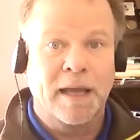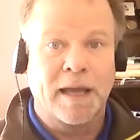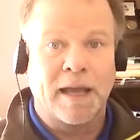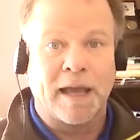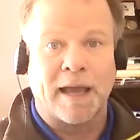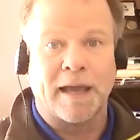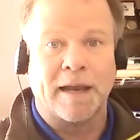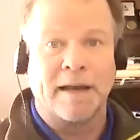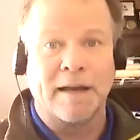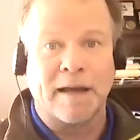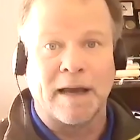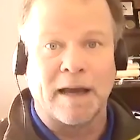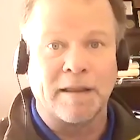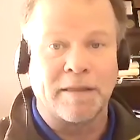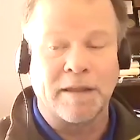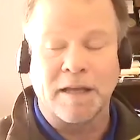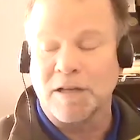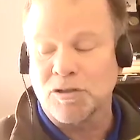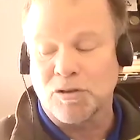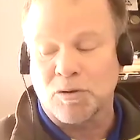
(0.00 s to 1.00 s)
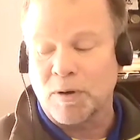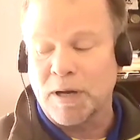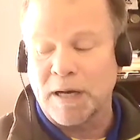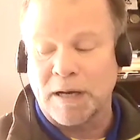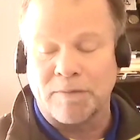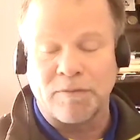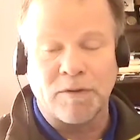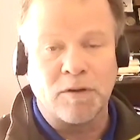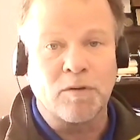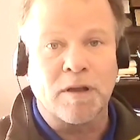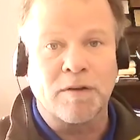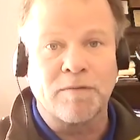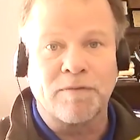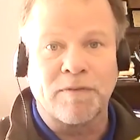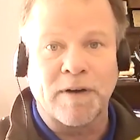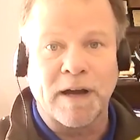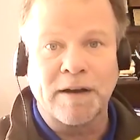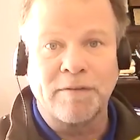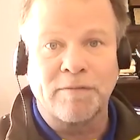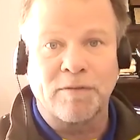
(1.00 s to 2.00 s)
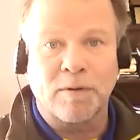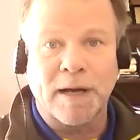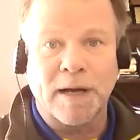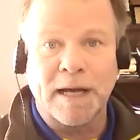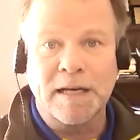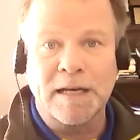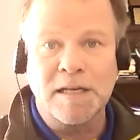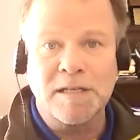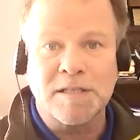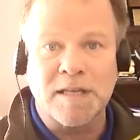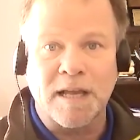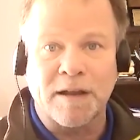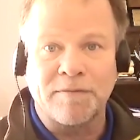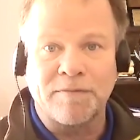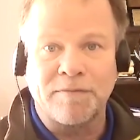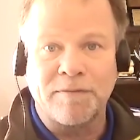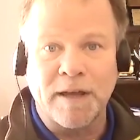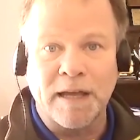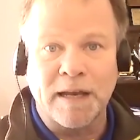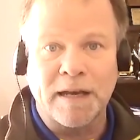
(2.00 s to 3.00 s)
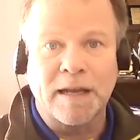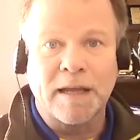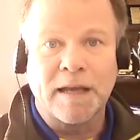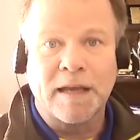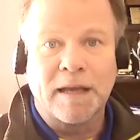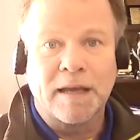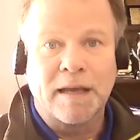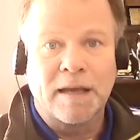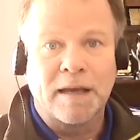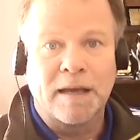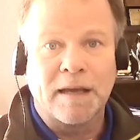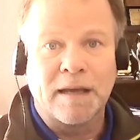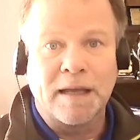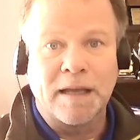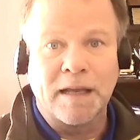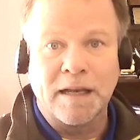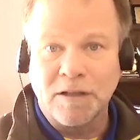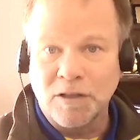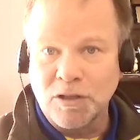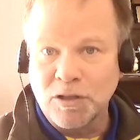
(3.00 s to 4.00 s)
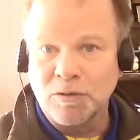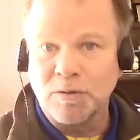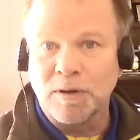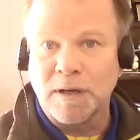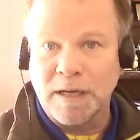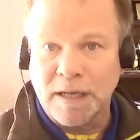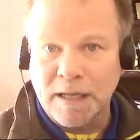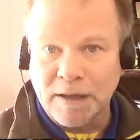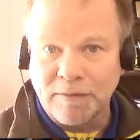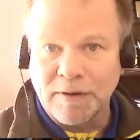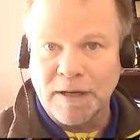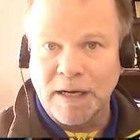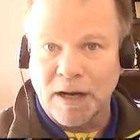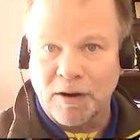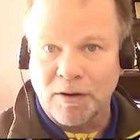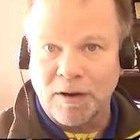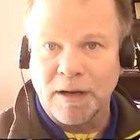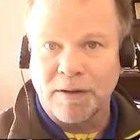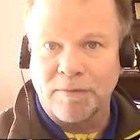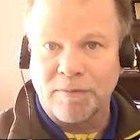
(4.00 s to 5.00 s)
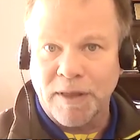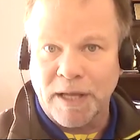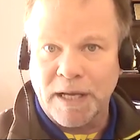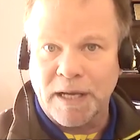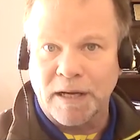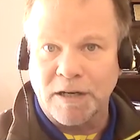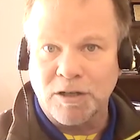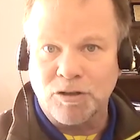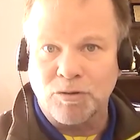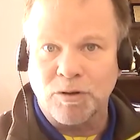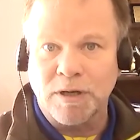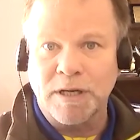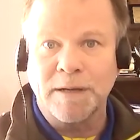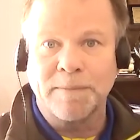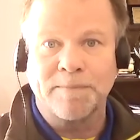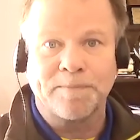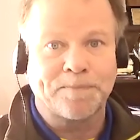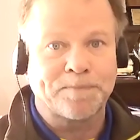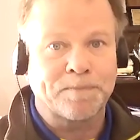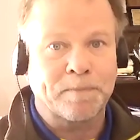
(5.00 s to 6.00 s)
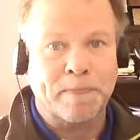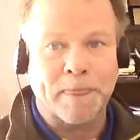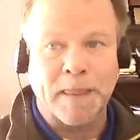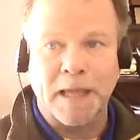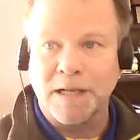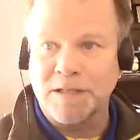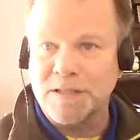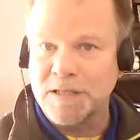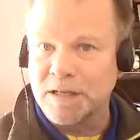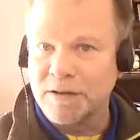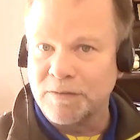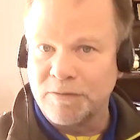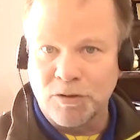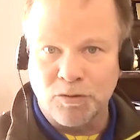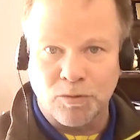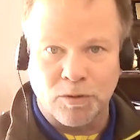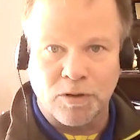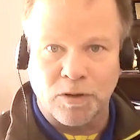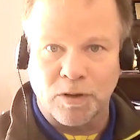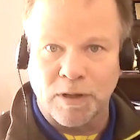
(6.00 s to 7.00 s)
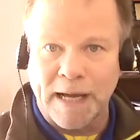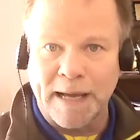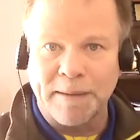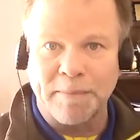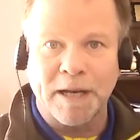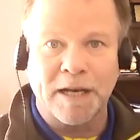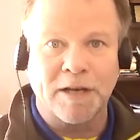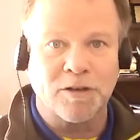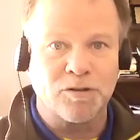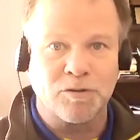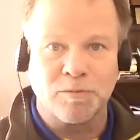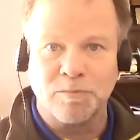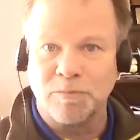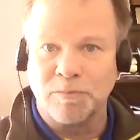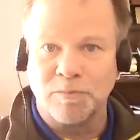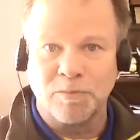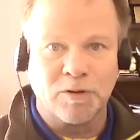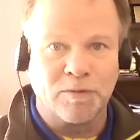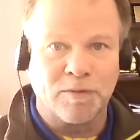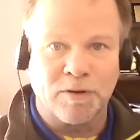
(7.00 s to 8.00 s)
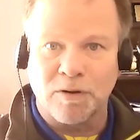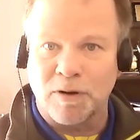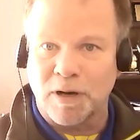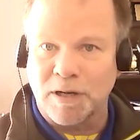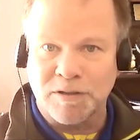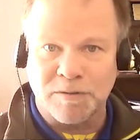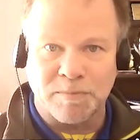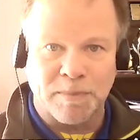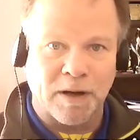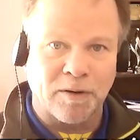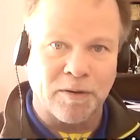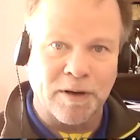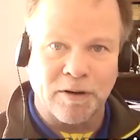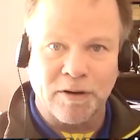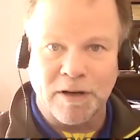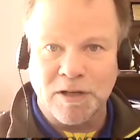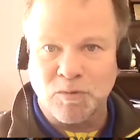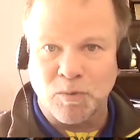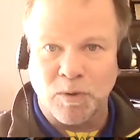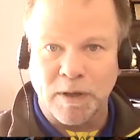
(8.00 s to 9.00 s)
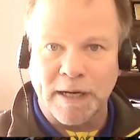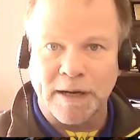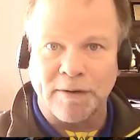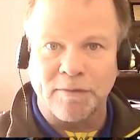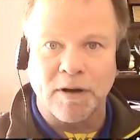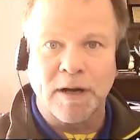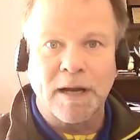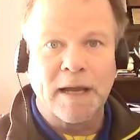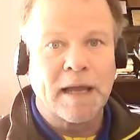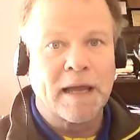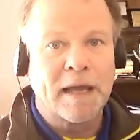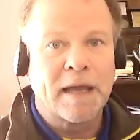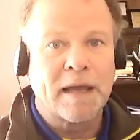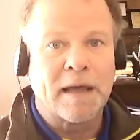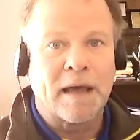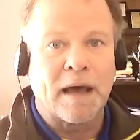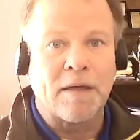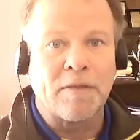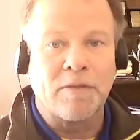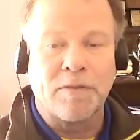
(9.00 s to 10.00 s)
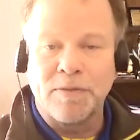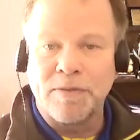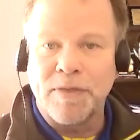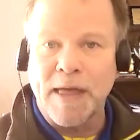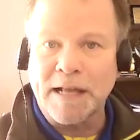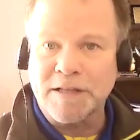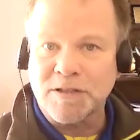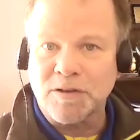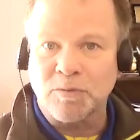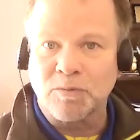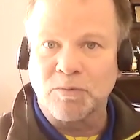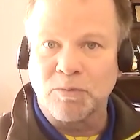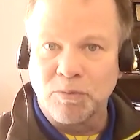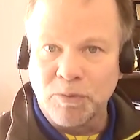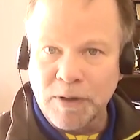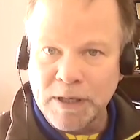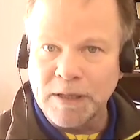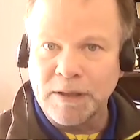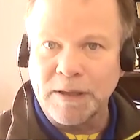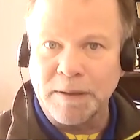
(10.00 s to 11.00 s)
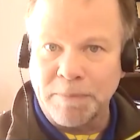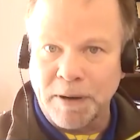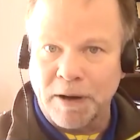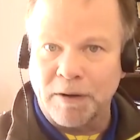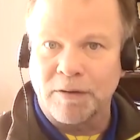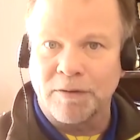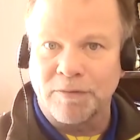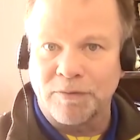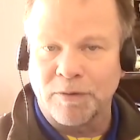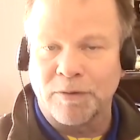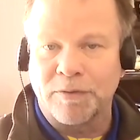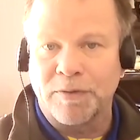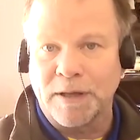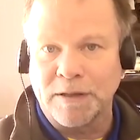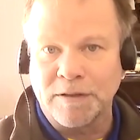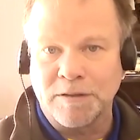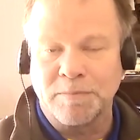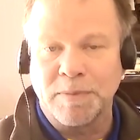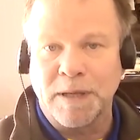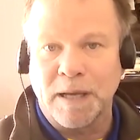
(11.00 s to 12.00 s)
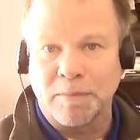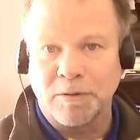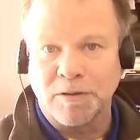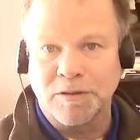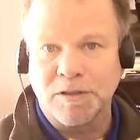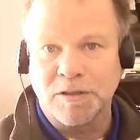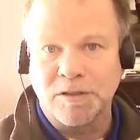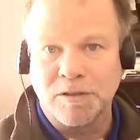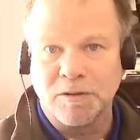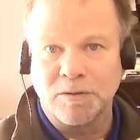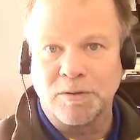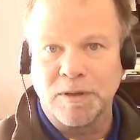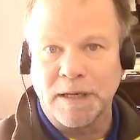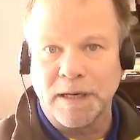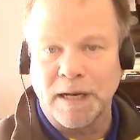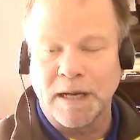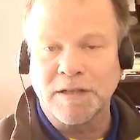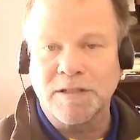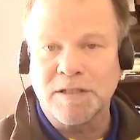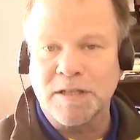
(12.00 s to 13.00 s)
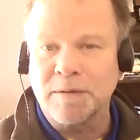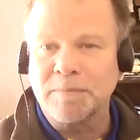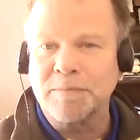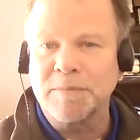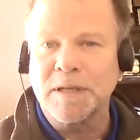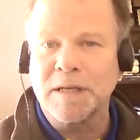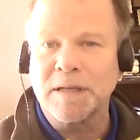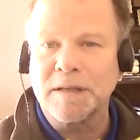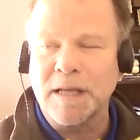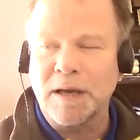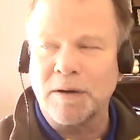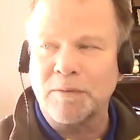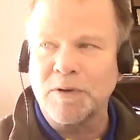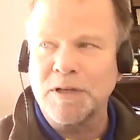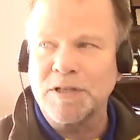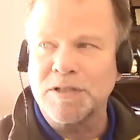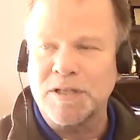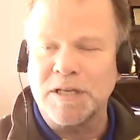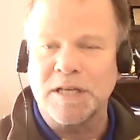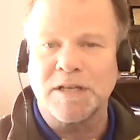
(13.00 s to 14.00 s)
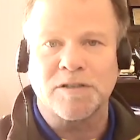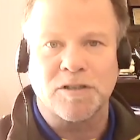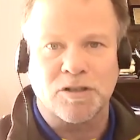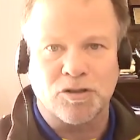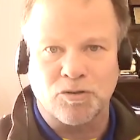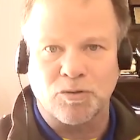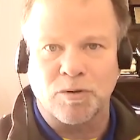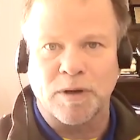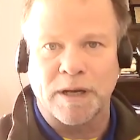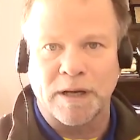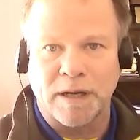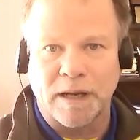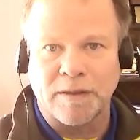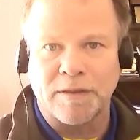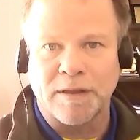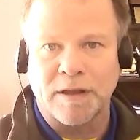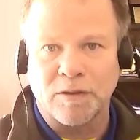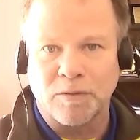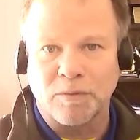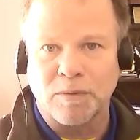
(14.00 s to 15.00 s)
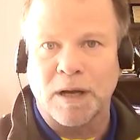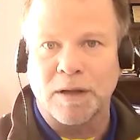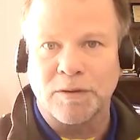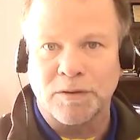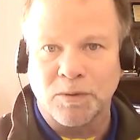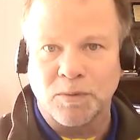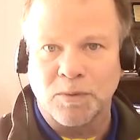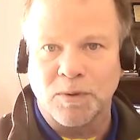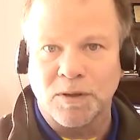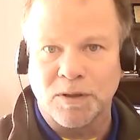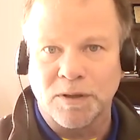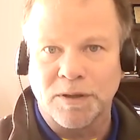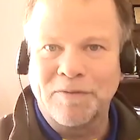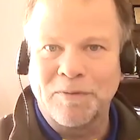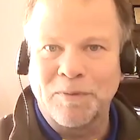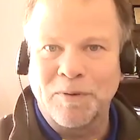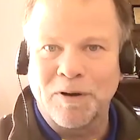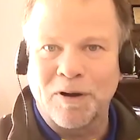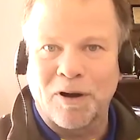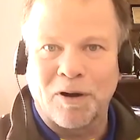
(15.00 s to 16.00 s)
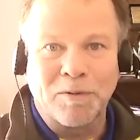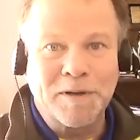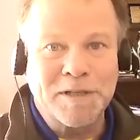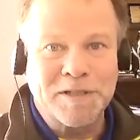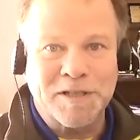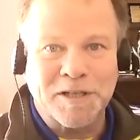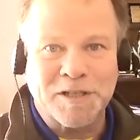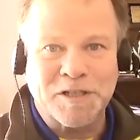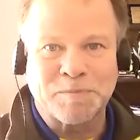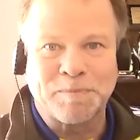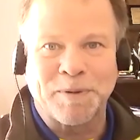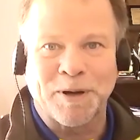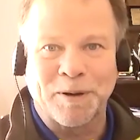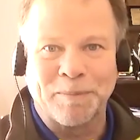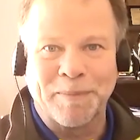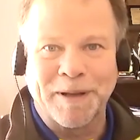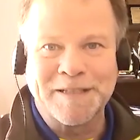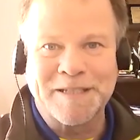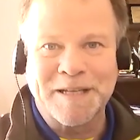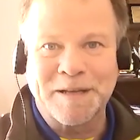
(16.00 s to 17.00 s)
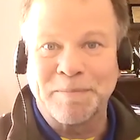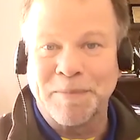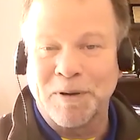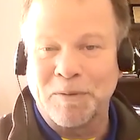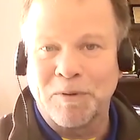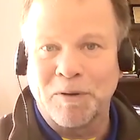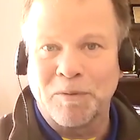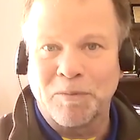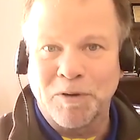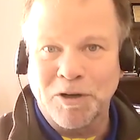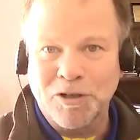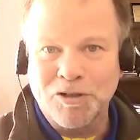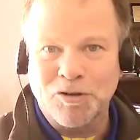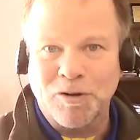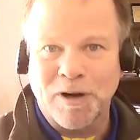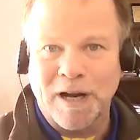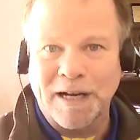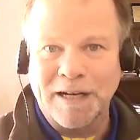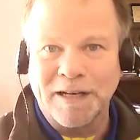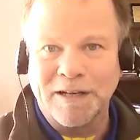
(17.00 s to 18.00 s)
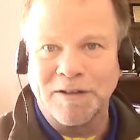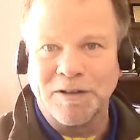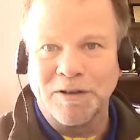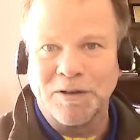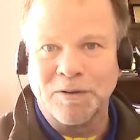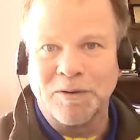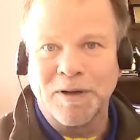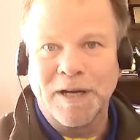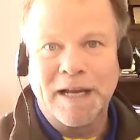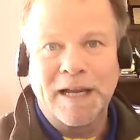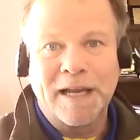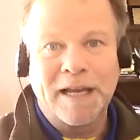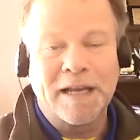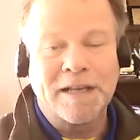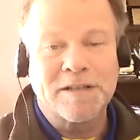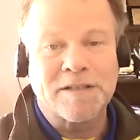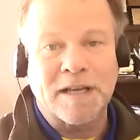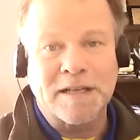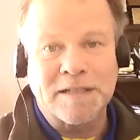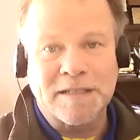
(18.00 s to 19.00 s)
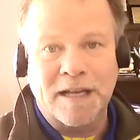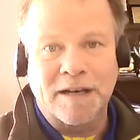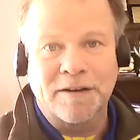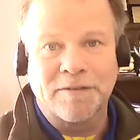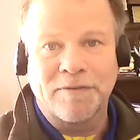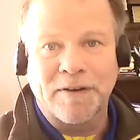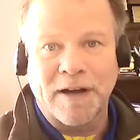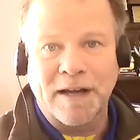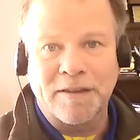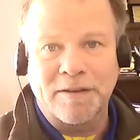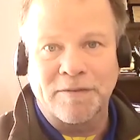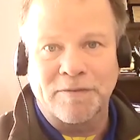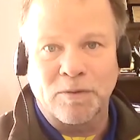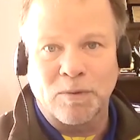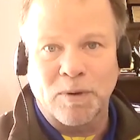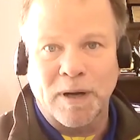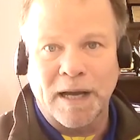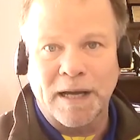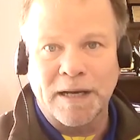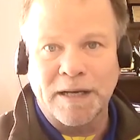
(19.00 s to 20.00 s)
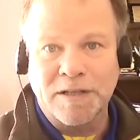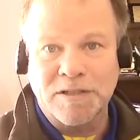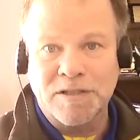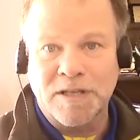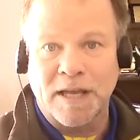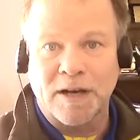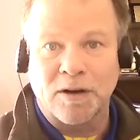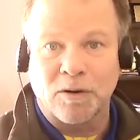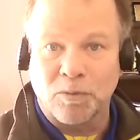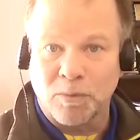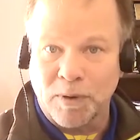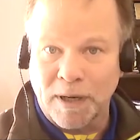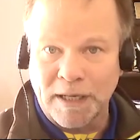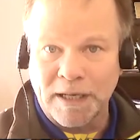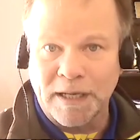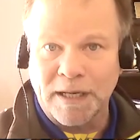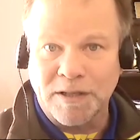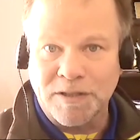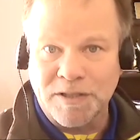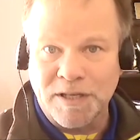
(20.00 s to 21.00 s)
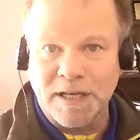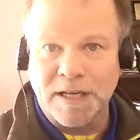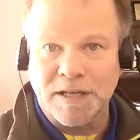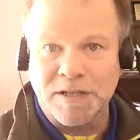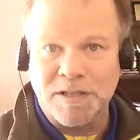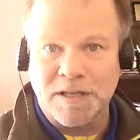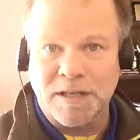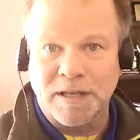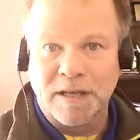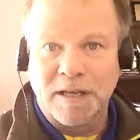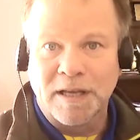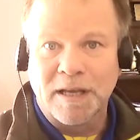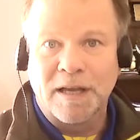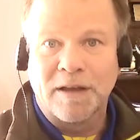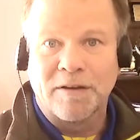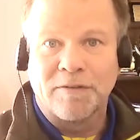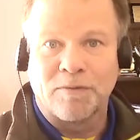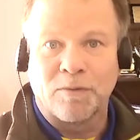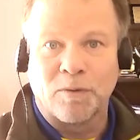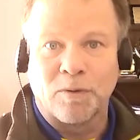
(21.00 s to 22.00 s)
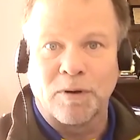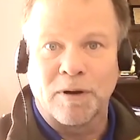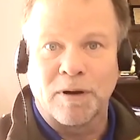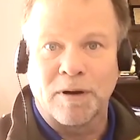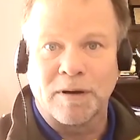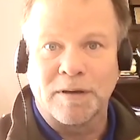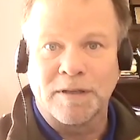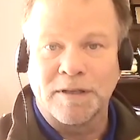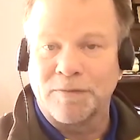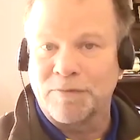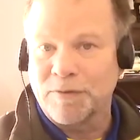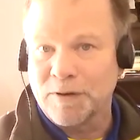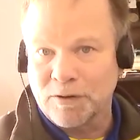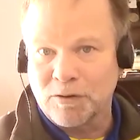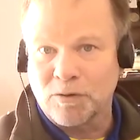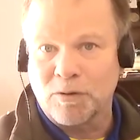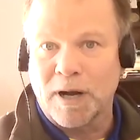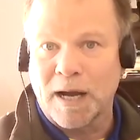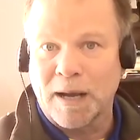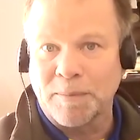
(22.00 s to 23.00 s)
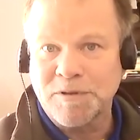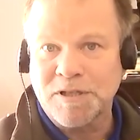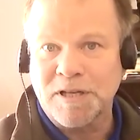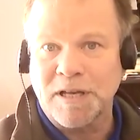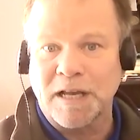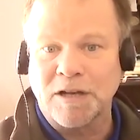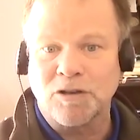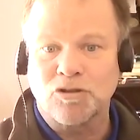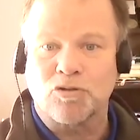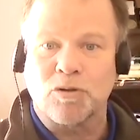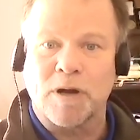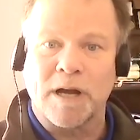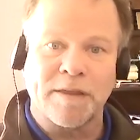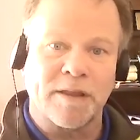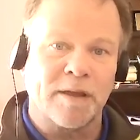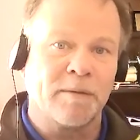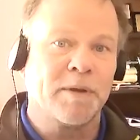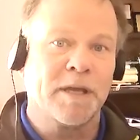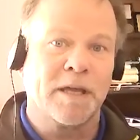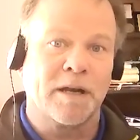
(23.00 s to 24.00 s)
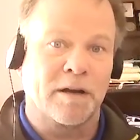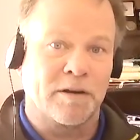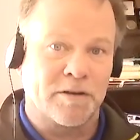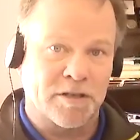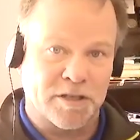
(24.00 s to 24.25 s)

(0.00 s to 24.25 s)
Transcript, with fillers: And I think it's great if you can find varieties that fit into a given area of the country, its individual climate as you move across mountain areas, whatever uh, that's a really powerful thing to be able to do and, and something that we see as a trend i think throughout the world we're always experimenting but what we're trying to do is identify the varieties that already exist for different crops and try them in our